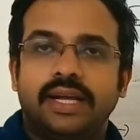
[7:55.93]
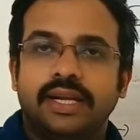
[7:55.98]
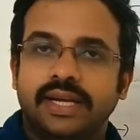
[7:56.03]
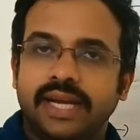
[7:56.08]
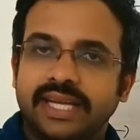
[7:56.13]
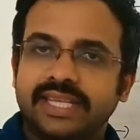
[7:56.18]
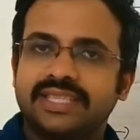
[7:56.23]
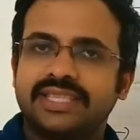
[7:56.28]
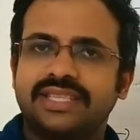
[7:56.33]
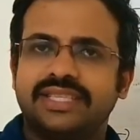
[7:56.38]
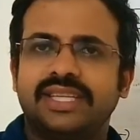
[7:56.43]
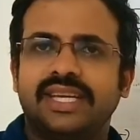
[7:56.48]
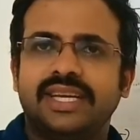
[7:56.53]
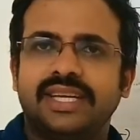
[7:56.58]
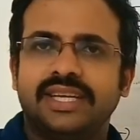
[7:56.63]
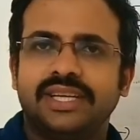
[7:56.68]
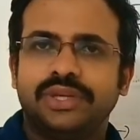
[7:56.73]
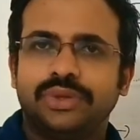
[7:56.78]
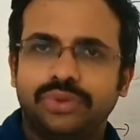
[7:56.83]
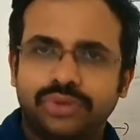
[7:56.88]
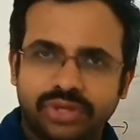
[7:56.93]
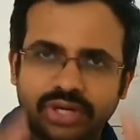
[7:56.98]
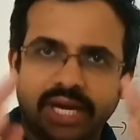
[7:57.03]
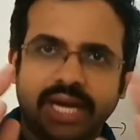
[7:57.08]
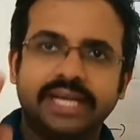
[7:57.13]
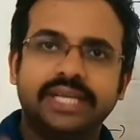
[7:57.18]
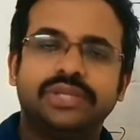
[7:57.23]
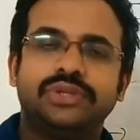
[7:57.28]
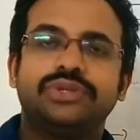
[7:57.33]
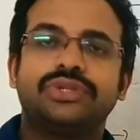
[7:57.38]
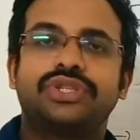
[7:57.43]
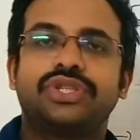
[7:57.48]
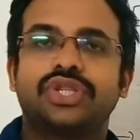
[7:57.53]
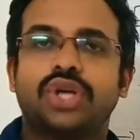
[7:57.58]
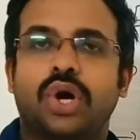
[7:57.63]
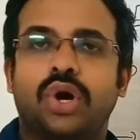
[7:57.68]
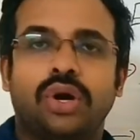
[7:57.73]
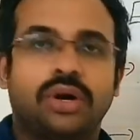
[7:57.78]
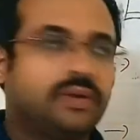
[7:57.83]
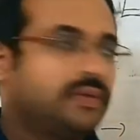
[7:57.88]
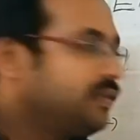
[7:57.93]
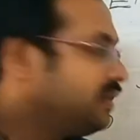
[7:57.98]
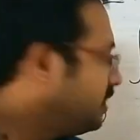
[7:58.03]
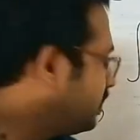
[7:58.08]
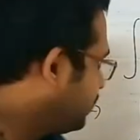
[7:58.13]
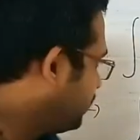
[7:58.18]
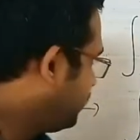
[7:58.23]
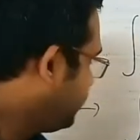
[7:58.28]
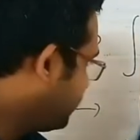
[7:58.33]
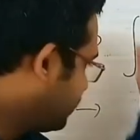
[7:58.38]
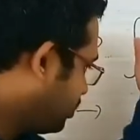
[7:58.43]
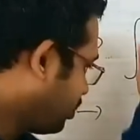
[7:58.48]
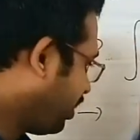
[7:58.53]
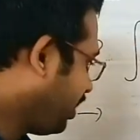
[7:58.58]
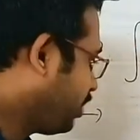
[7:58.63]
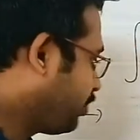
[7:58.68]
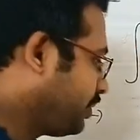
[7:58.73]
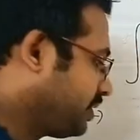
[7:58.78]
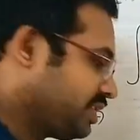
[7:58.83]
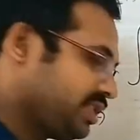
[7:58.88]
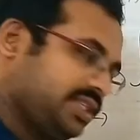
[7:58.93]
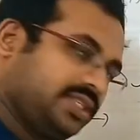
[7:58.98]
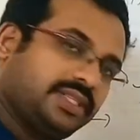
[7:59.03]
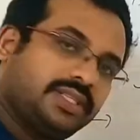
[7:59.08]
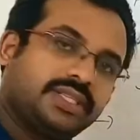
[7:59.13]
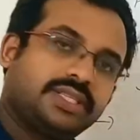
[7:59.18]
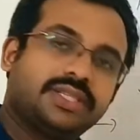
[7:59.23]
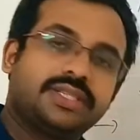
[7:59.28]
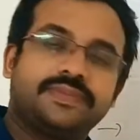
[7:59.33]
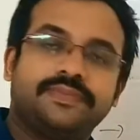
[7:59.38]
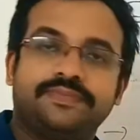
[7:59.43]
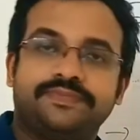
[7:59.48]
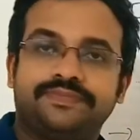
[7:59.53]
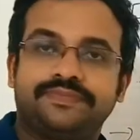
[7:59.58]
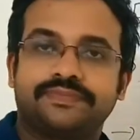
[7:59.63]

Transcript: Next, you try to solve these three questions.